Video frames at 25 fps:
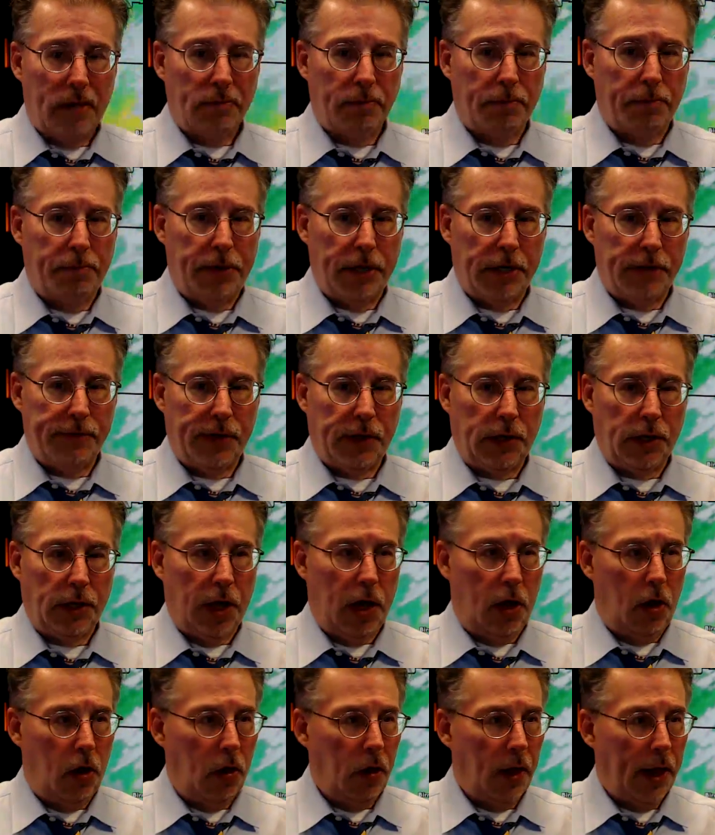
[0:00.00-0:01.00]
Bit of a
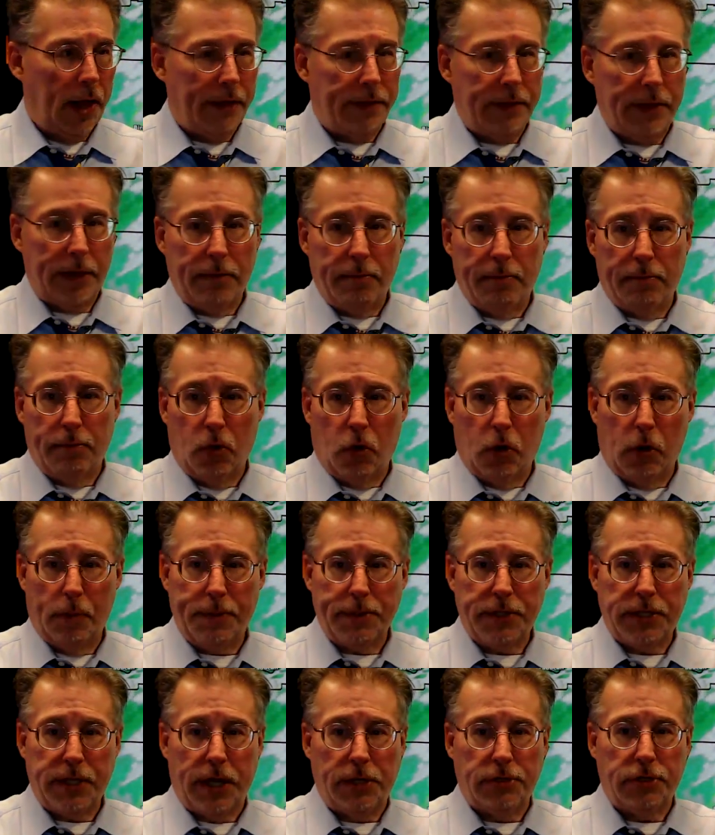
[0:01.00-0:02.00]
lull, and then more
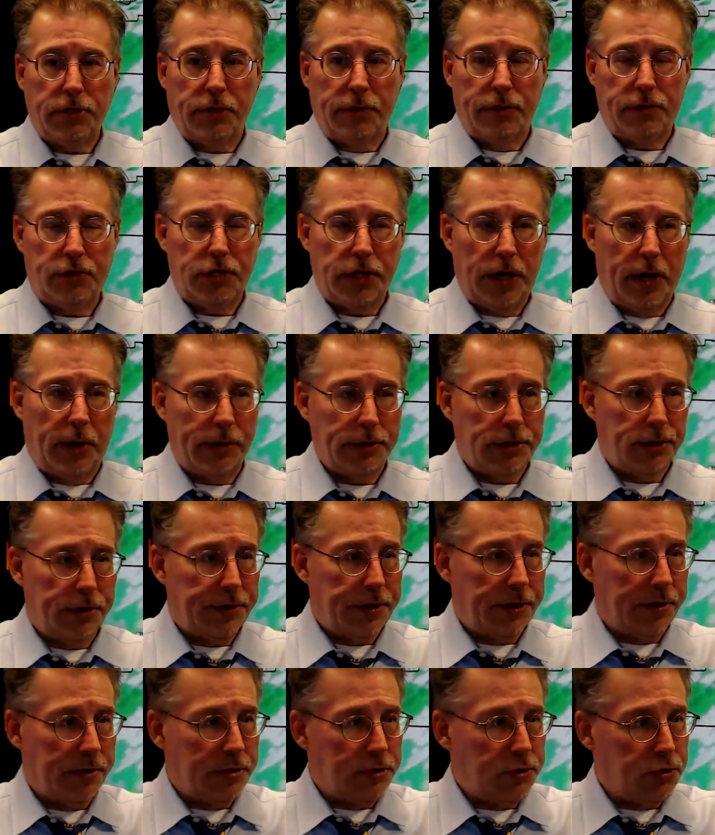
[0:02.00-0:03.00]
potential of showers and
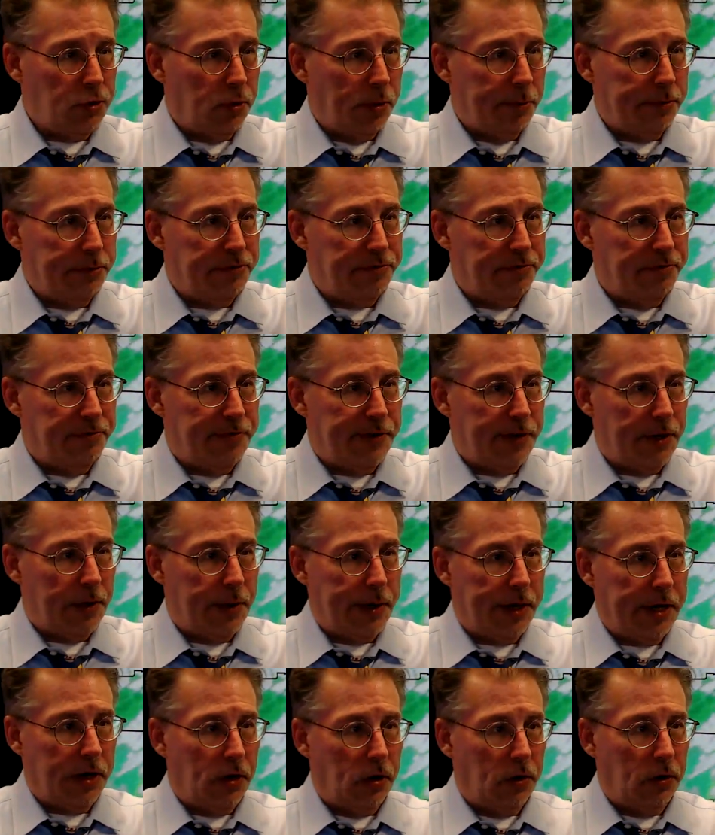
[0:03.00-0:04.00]
thunderstorms
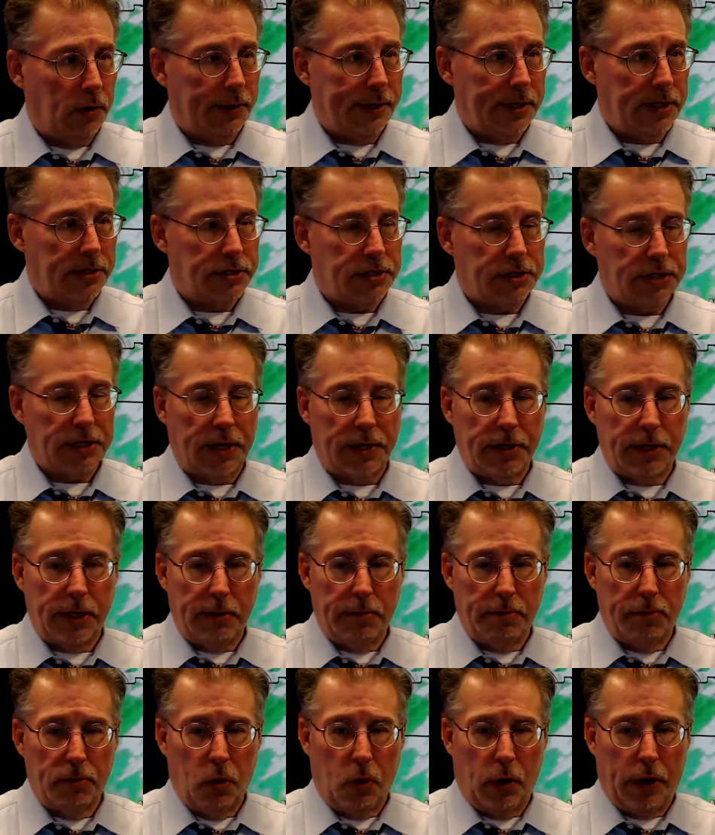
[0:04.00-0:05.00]
very early Sunday
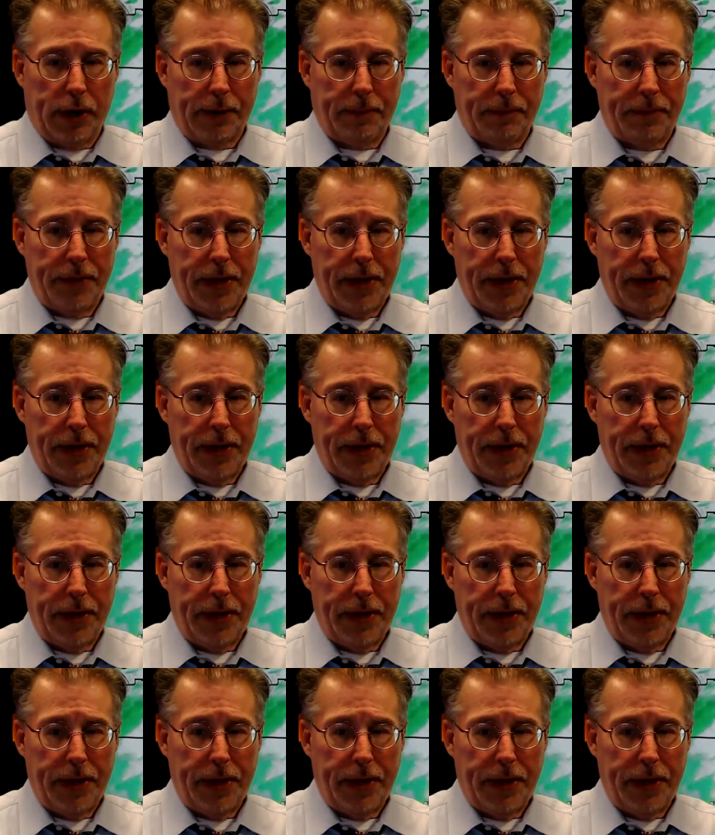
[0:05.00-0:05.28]
morning.